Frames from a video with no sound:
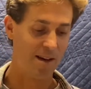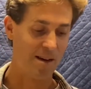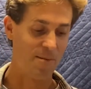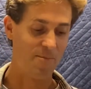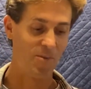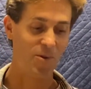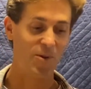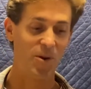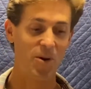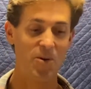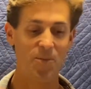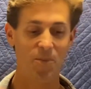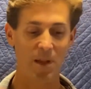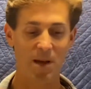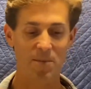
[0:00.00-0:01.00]

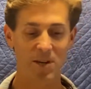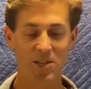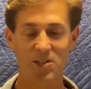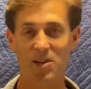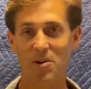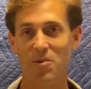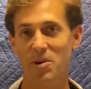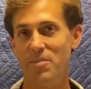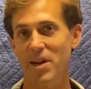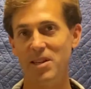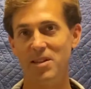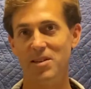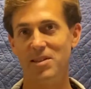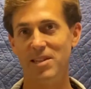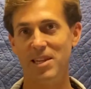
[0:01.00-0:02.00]
So I'm gonna share one of my
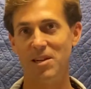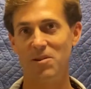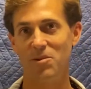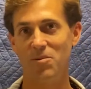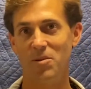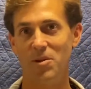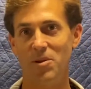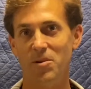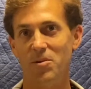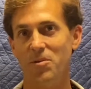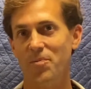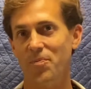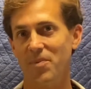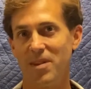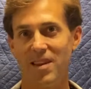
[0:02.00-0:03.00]
little secrets with you.
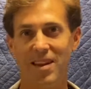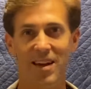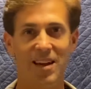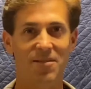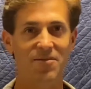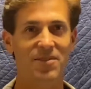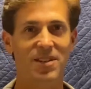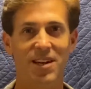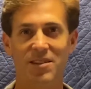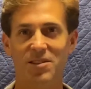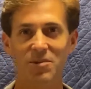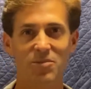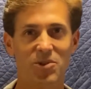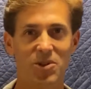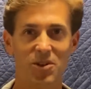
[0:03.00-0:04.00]
I've done
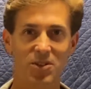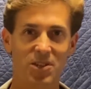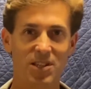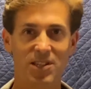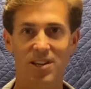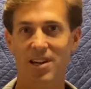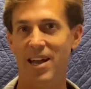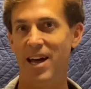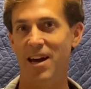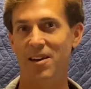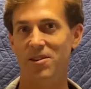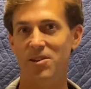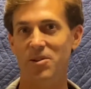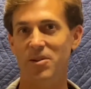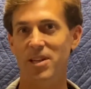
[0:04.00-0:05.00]
some searches on how to
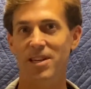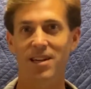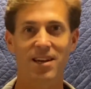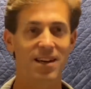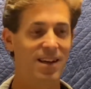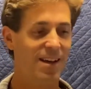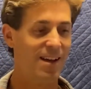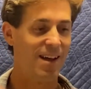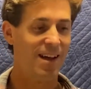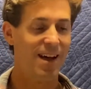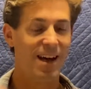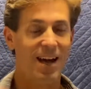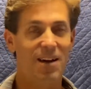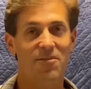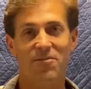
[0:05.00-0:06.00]
do it.
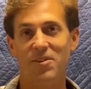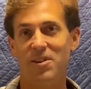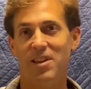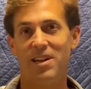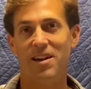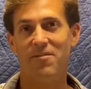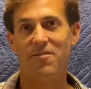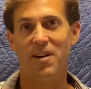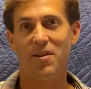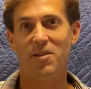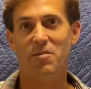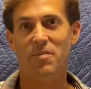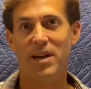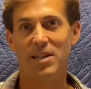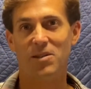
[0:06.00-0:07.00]
I feel that I found the
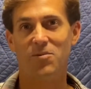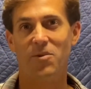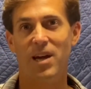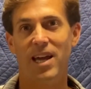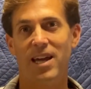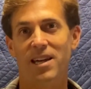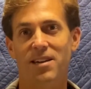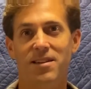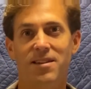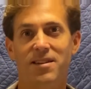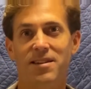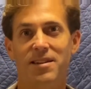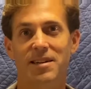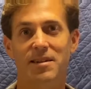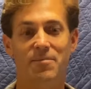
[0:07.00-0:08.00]
best way,
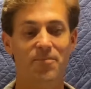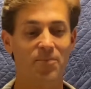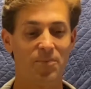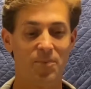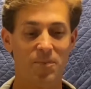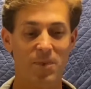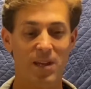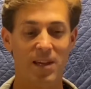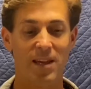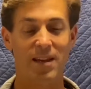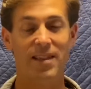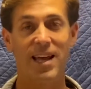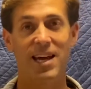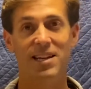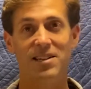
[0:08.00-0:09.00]
and
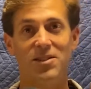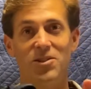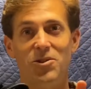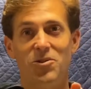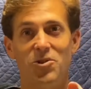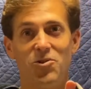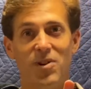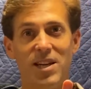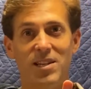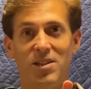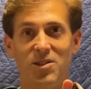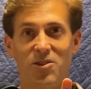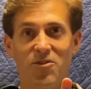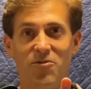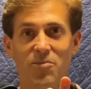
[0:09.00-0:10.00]
that is to straighten a
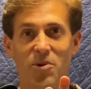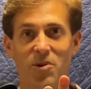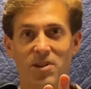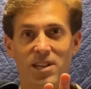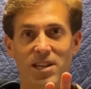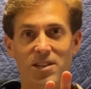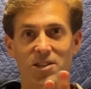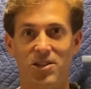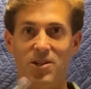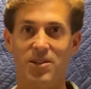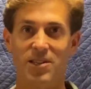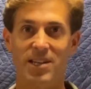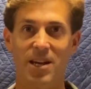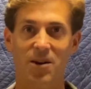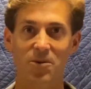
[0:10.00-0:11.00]
surfboard leash.
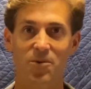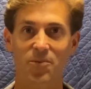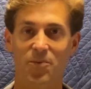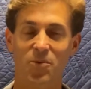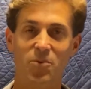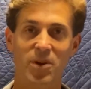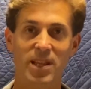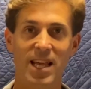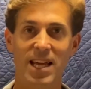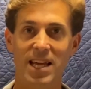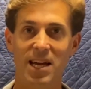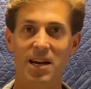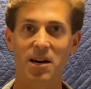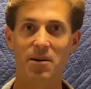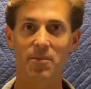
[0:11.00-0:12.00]
Now, when they
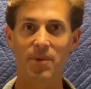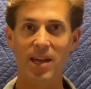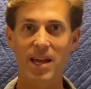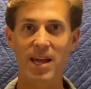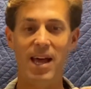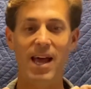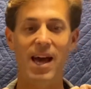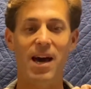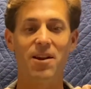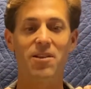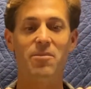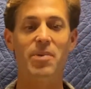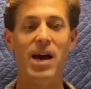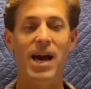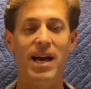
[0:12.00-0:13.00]
come out of
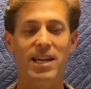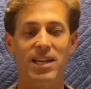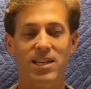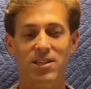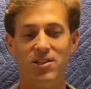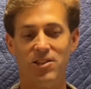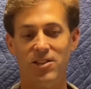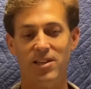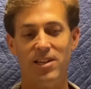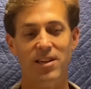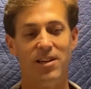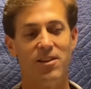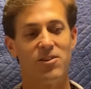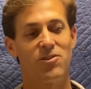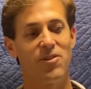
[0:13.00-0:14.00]
the package,
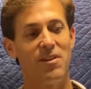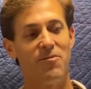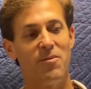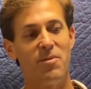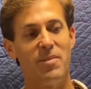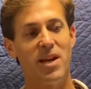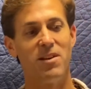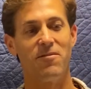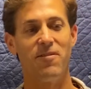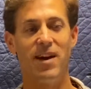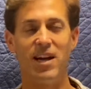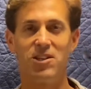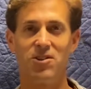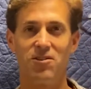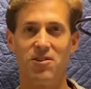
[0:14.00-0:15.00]
straight from the
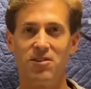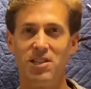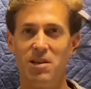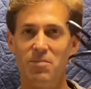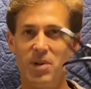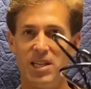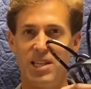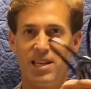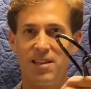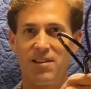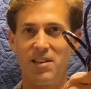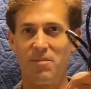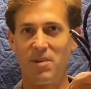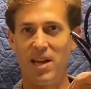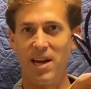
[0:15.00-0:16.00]
manufacturer, they're typically in
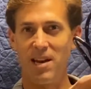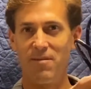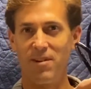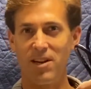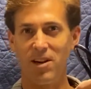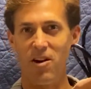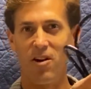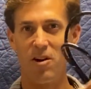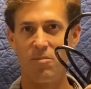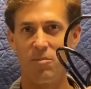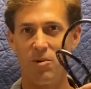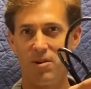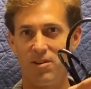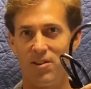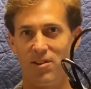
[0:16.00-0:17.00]
some kind of a
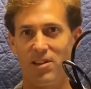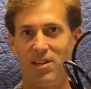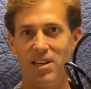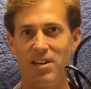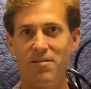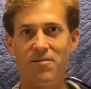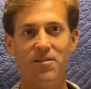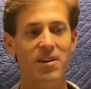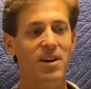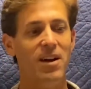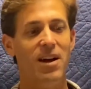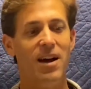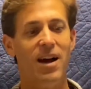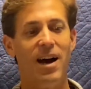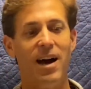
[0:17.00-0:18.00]
cardboard sleeve.
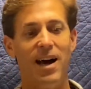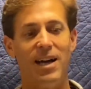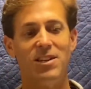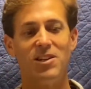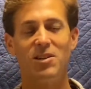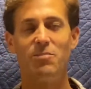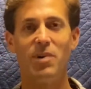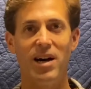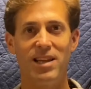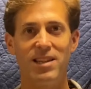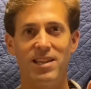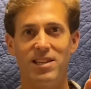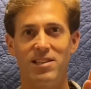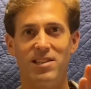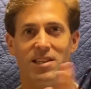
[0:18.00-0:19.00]
I just bought
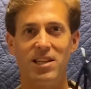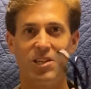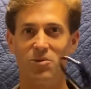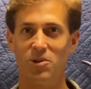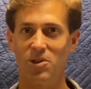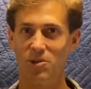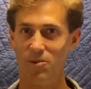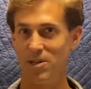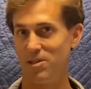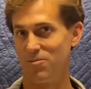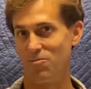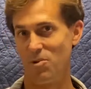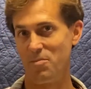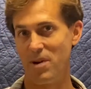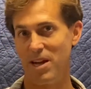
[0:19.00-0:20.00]
this leash, which is what
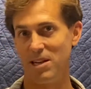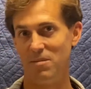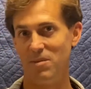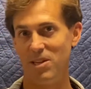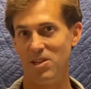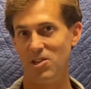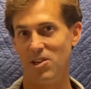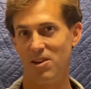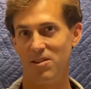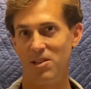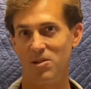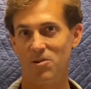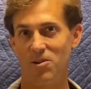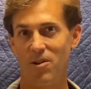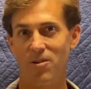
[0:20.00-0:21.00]
reminded me to share
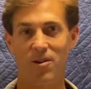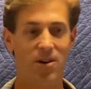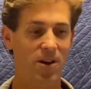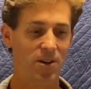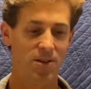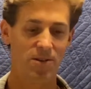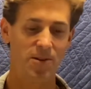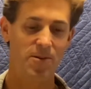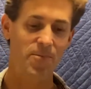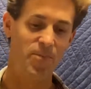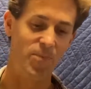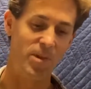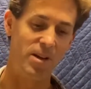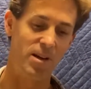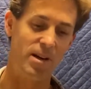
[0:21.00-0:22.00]
this with all you.
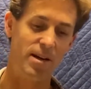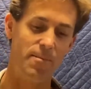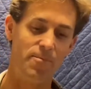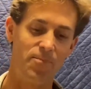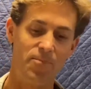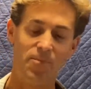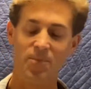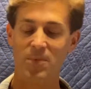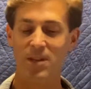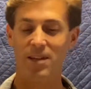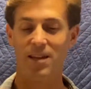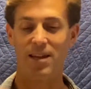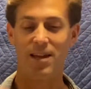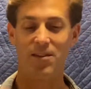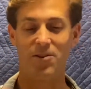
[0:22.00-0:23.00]

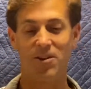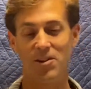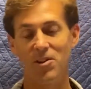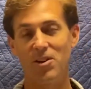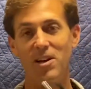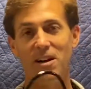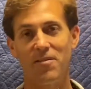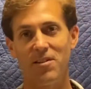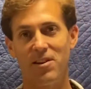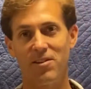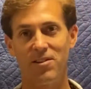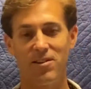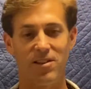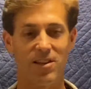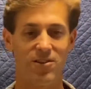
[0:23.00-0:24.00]
And so I took off
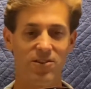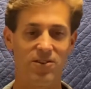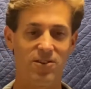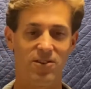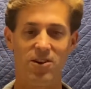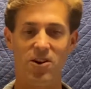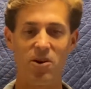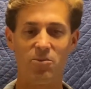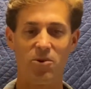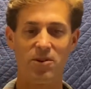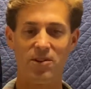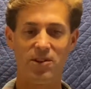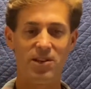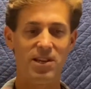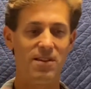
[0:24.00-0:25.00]
this cardboard
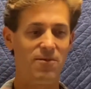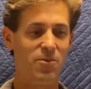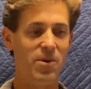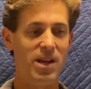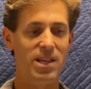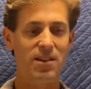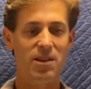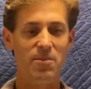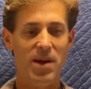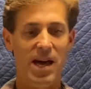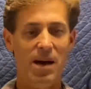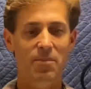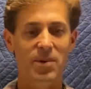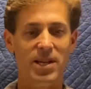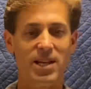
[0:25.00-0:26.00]
sleeve, and what ends up
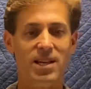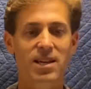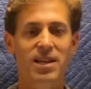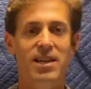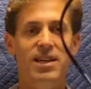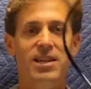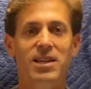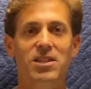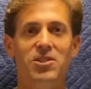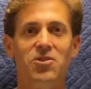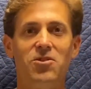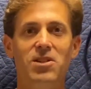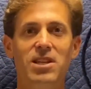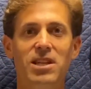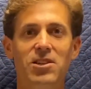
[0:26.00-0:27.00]
happening is your
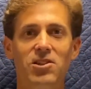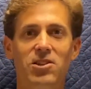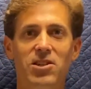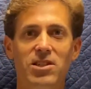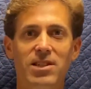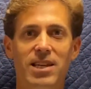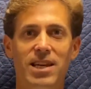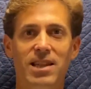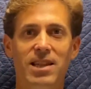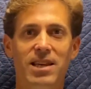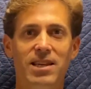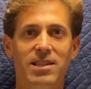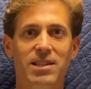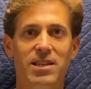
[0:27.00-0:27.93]
leash looks like this.